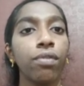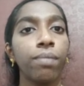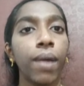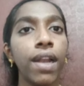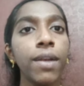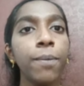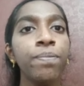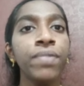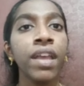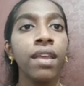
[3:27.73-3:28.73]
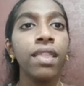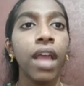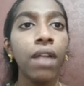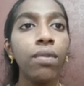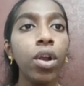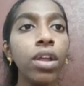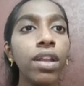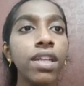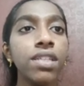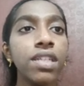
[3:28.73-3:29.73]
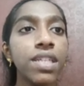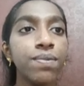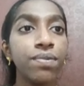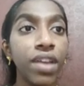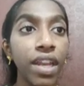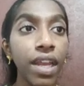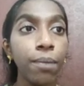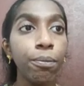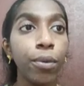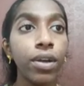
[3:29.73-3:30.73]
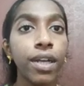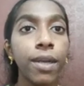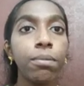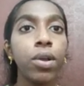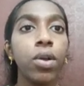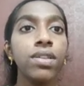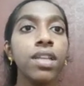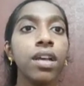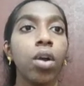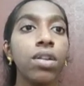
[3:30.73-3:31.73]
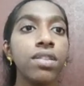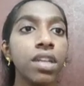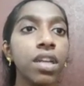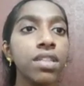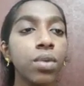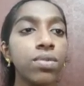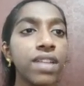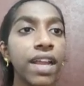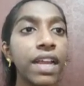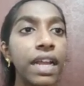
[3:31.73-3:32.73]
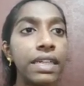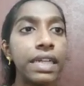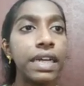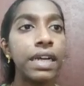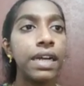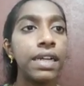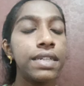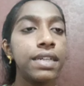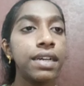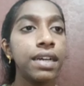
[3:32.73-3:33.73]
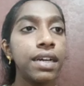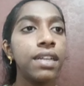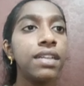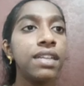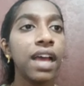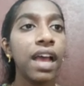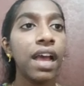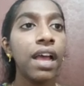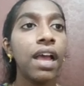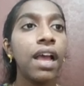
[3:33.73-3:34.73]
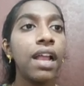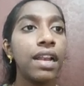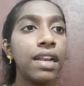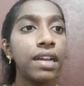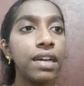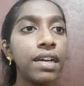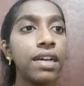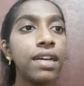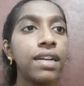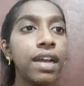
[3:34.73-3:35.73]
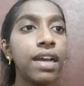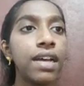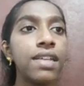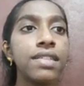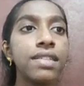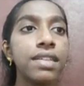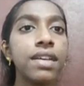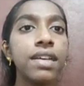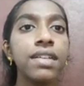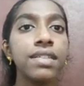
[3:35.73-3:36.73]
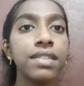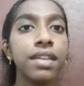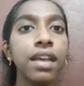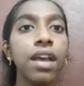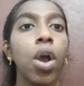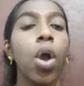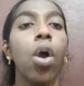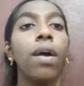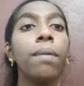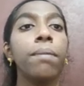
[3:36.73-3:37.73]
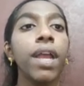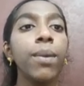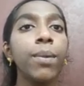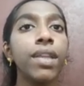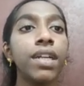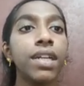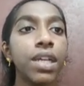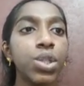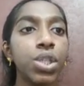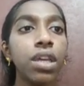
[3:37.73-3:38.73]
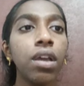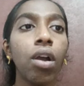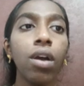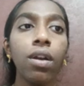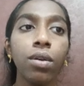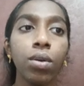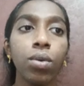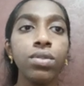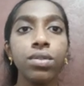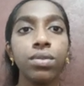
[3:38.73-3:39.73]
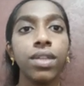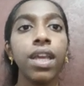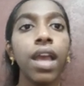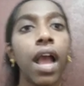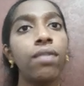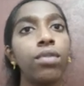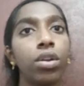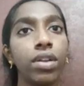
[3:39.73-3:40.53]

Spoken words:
palate. The alveolar ridge is very important because the consonant sounds like ta, da, na, l, r, s, z are made with the touching or close to the alveolar